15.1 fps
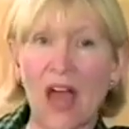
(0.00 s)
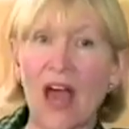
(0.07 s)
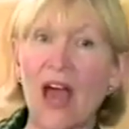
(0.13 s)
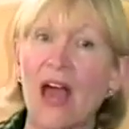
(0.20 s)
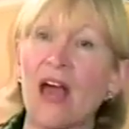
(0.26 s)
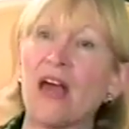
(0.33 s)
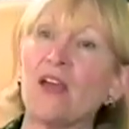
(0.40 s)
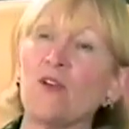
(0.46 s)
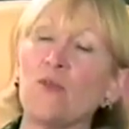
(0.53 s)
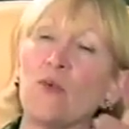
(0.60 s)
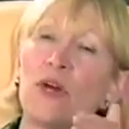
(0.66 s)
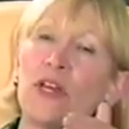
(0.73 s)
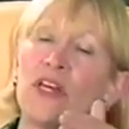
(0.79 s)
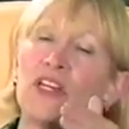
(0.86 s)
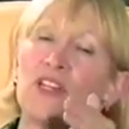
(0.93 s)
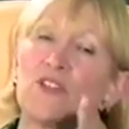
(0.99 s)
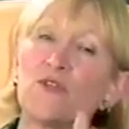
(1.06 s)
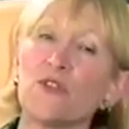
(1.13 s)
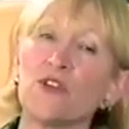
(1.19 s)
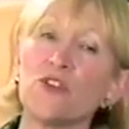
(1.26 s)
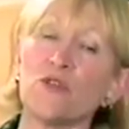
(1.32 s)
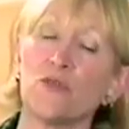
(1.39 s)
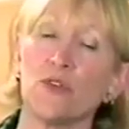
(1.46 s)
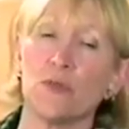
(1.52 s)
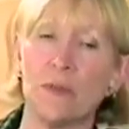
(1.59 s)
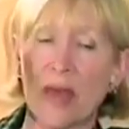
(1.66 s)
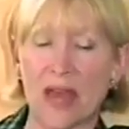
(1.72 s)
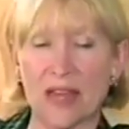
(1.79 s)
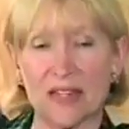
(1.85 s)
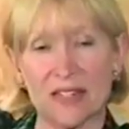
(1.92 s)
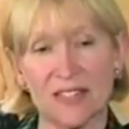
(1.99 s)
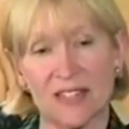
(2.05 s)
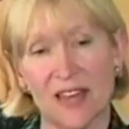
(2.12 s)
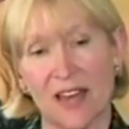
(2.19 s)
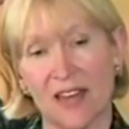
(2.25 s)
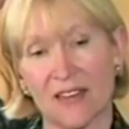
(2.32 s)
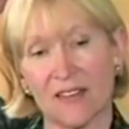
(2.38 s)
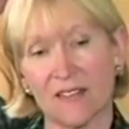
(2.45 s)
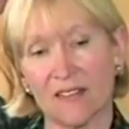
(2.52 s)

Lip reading: And when his first roommate said,